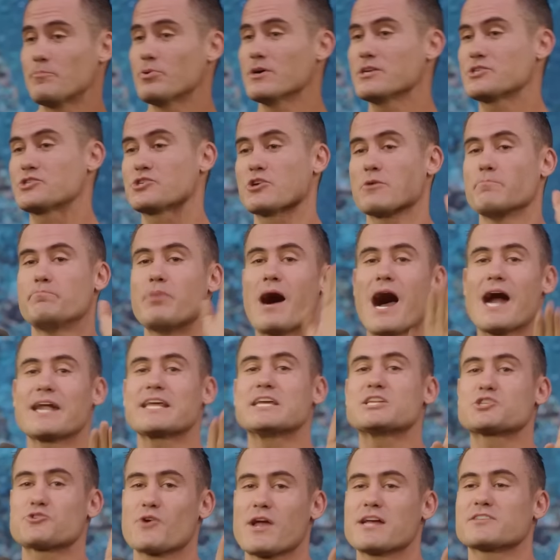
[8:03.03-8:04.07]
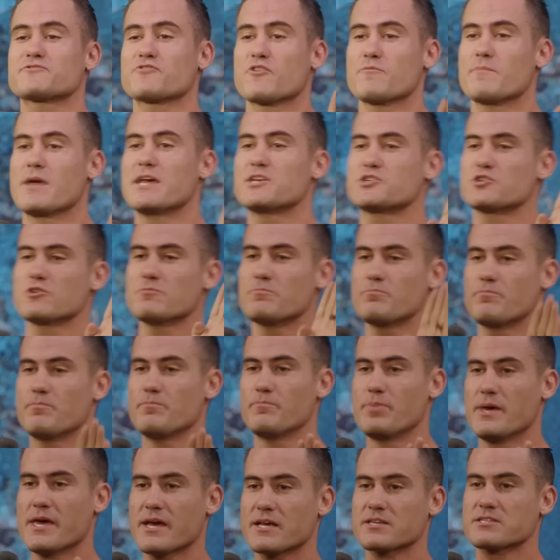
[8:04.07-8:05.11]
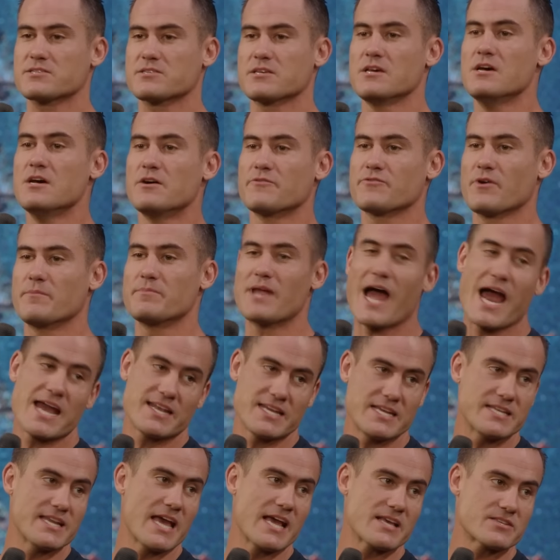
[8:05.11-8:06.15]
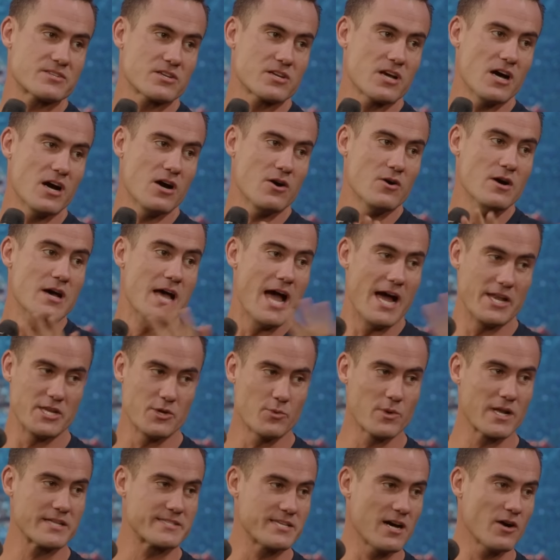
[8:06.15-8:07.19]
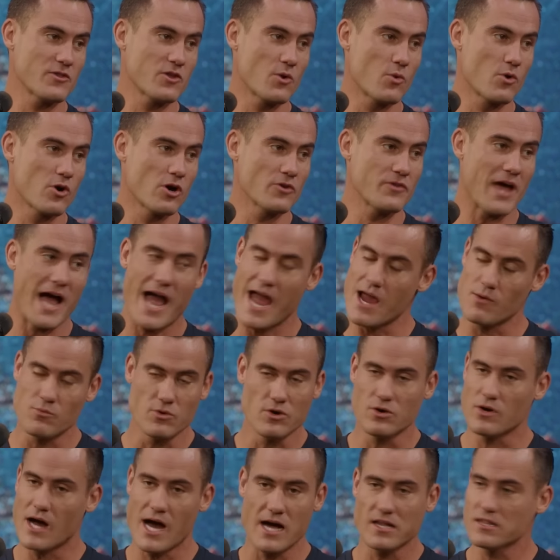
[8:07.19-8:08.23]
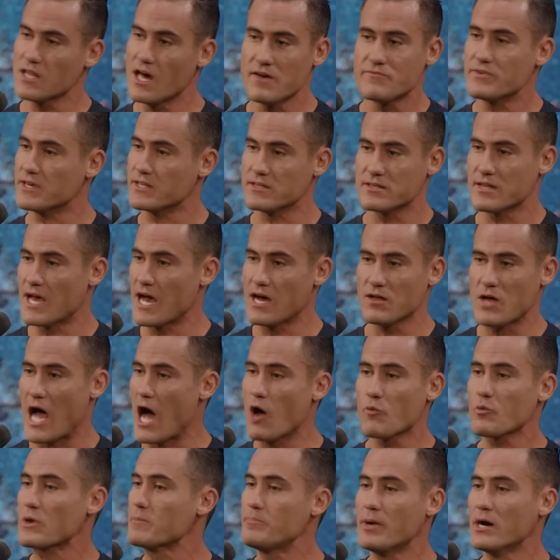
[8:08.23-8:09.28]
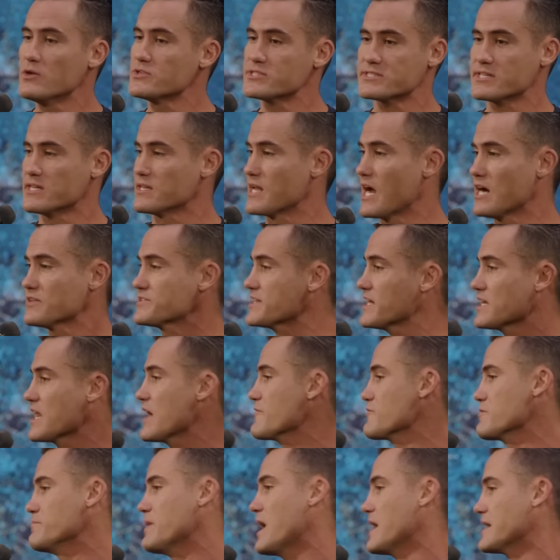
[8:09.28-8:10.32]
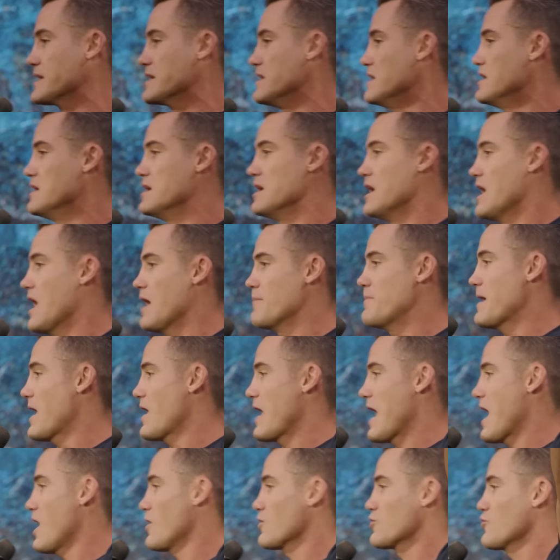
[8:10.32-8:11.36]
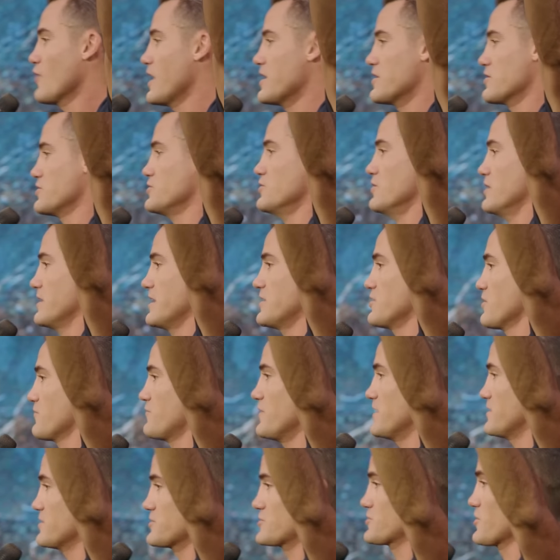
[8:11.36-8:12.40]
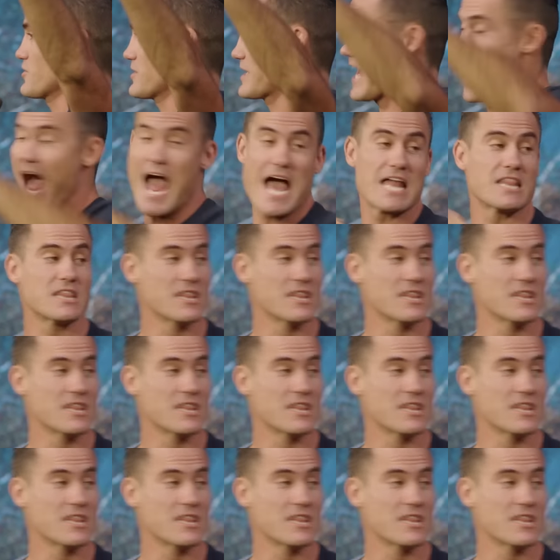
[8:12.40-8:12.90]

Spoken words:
put your body transformation pics from 90 days ago and you want to tell the world, I'll love it. I'll repost it. I'll tell everybody about how great you're doing in your fitness journey. I